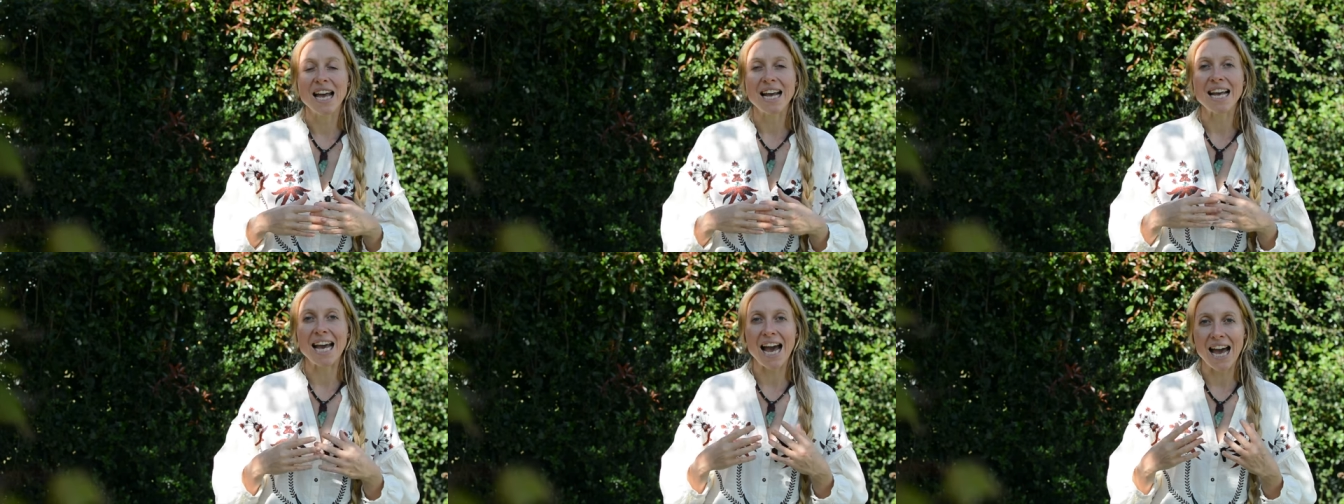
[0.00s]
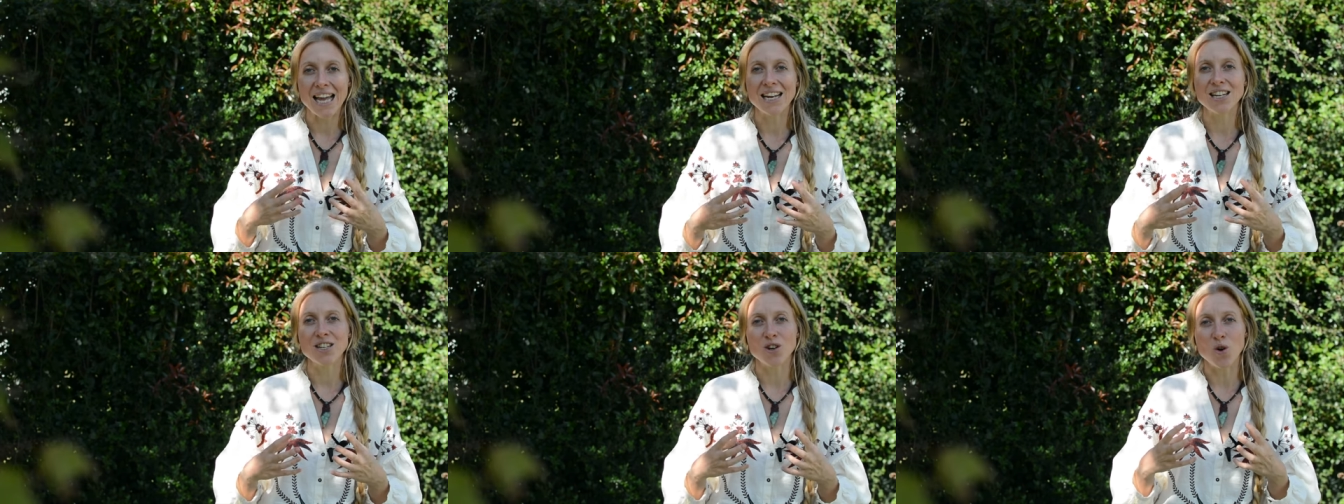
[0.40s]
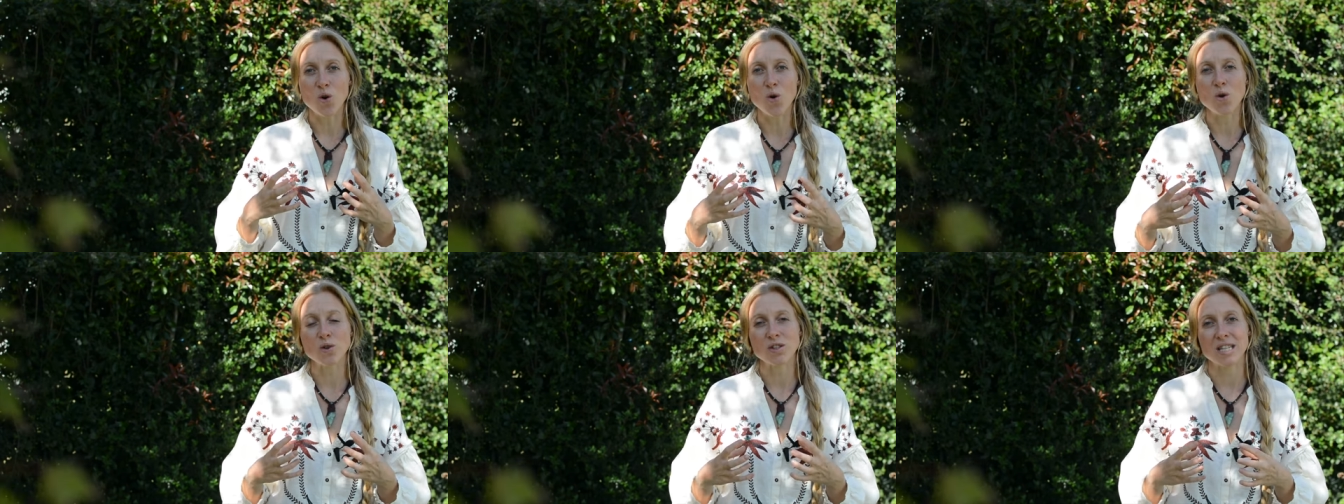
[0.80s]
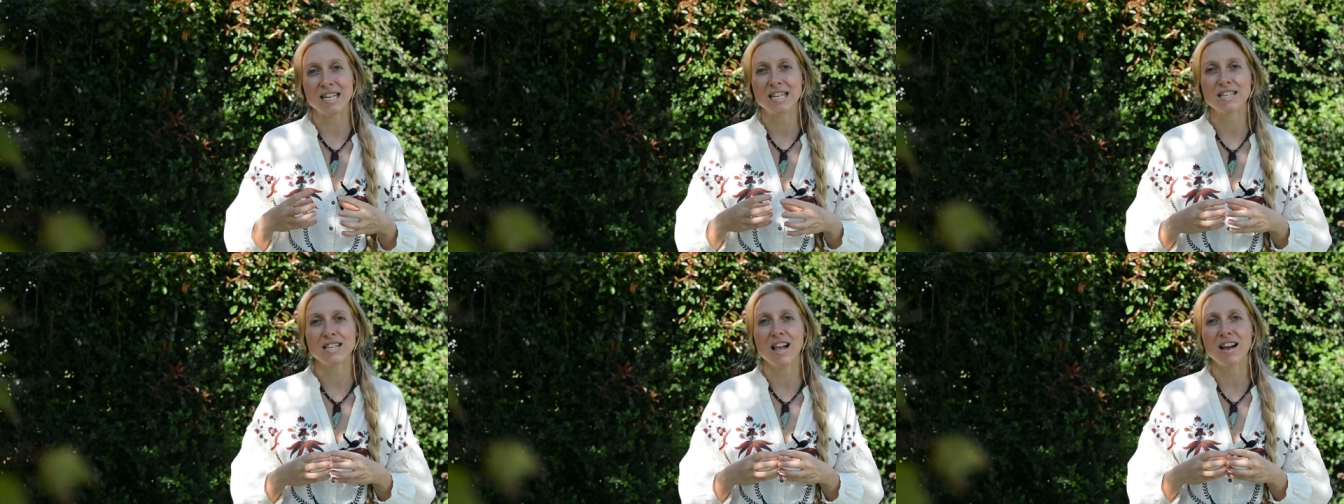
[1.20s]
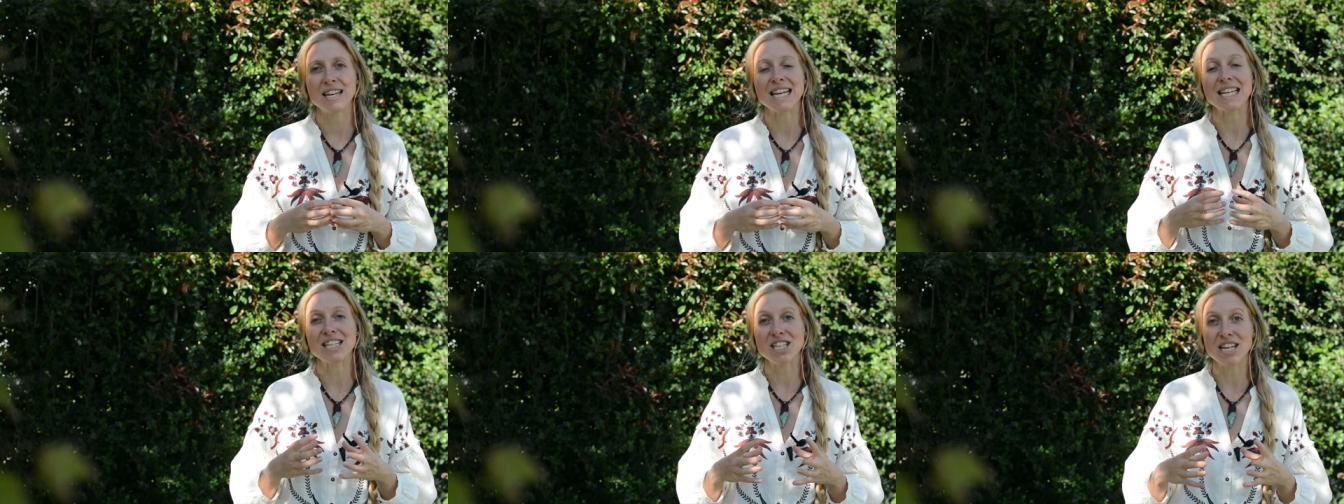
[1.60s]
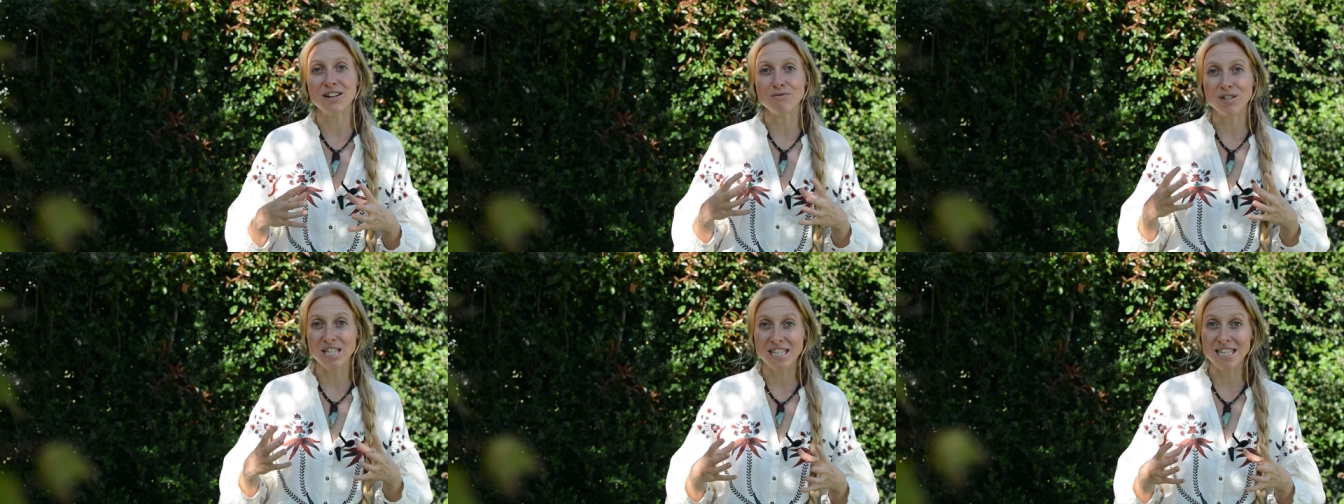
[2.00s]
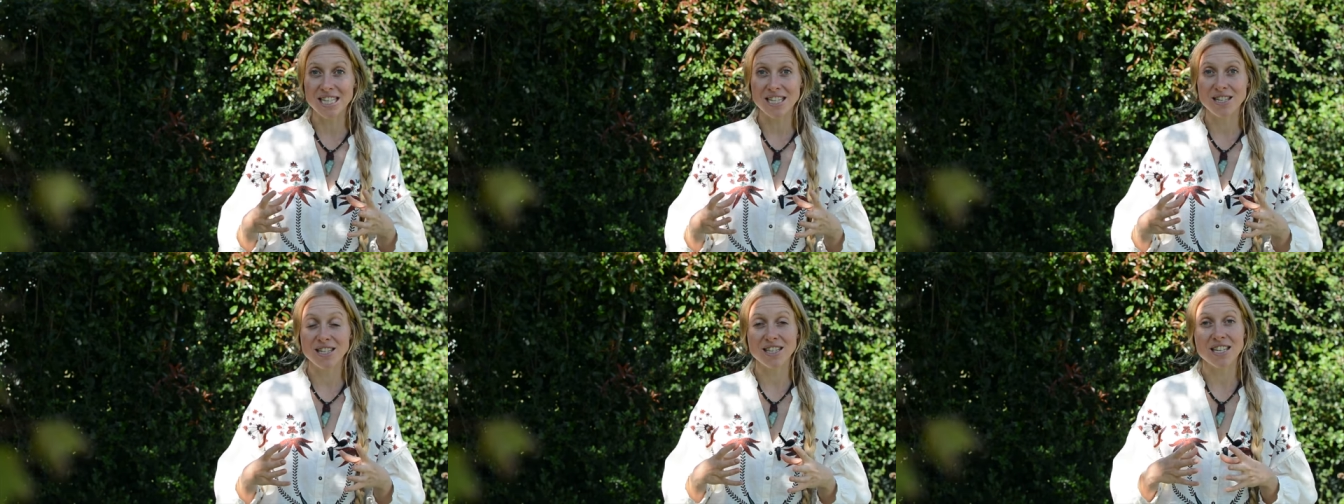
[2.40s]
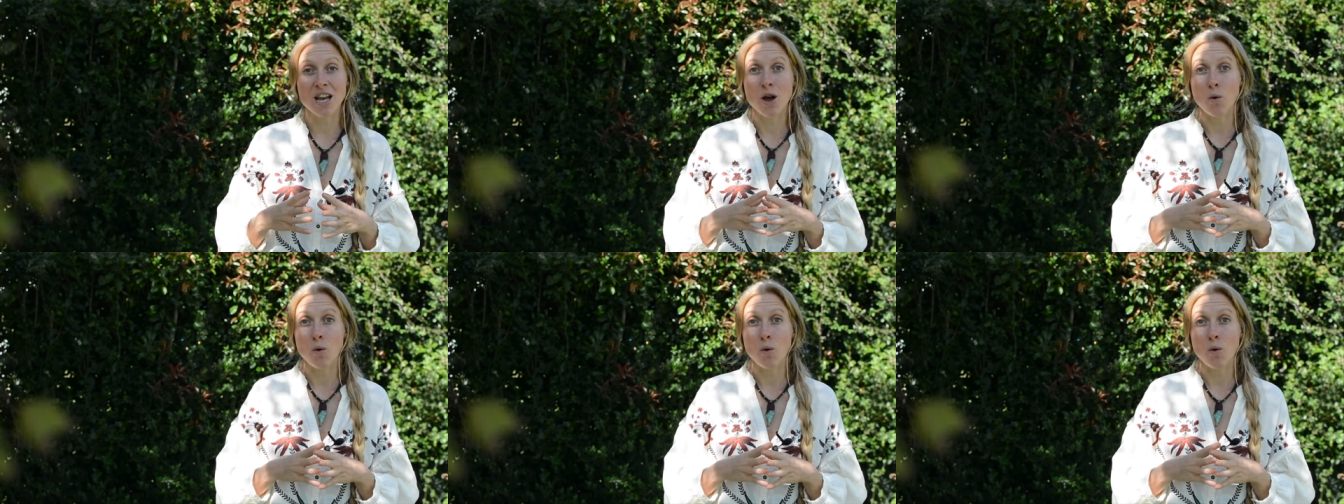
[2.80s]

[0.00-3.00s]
can cause things like insulin resistance,